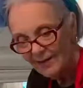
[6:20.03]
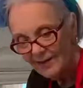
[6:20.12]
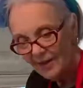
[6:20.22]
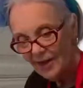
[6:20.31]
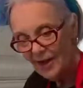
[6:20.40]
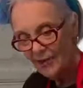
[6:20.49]
So
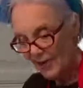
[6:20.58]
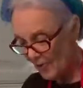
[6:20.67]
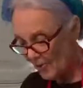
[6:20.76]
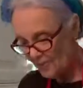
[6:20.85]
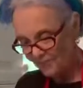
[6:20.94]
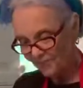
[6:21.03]
there we
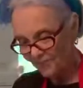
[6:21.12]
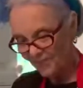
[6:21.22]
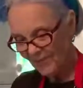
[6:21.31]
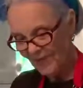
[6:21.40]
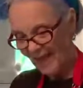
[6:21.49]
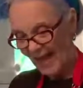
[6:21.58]
go.
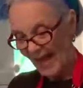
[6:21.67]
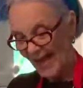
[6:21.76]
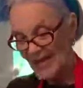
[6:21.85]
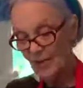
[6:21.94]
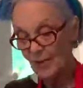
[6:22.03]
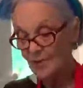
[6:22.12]
And
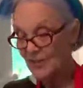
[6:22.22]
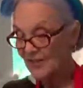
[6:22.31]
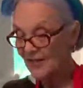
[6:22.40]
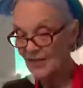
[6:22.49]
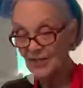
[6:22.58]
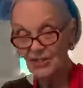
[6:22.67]
now I'm just
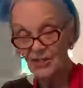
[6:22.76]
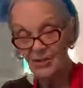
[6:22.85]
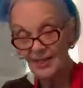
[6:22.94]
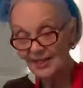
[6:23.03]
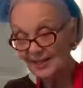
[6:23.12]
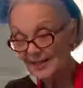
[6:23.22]
going to do
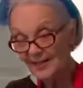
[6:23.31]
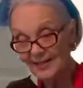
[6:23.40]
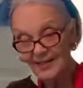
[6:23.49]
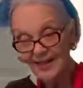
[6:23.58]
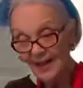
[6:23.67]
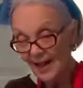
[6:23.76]
this,
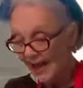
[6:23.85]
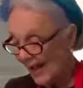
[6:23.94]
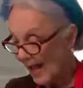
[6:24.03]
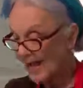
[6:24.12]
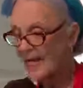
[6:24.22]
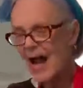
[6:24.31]

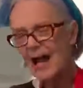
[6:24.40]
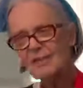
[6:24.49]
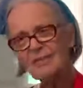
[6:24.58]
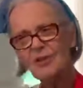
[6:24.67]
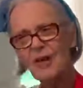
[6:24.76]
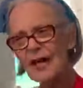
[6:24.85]
and
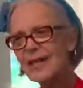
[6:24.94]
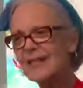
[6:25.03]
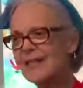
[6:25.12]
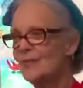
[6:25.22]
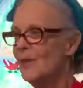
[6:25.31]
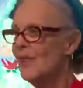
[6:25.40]
after I get
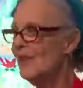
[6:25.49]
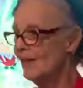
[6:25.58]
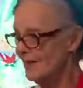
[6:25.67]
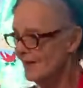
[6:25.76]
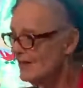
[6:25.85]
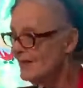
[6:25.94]
done with
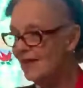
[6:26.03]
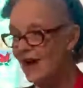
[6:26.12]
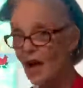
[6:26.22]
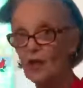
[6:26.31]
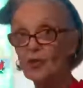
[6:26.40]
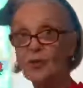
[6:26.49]
this,
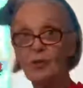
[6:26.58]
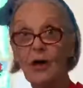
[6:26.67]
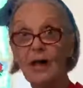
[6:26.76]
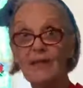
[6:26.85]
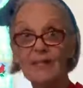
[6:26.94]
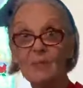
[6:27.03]
I'll
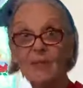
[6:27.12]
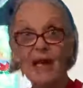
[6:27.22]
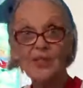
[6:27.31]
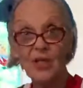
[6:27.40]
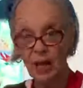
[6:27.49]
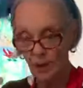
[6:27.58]
try this
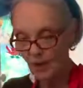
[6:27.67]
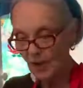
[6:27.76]
batch out.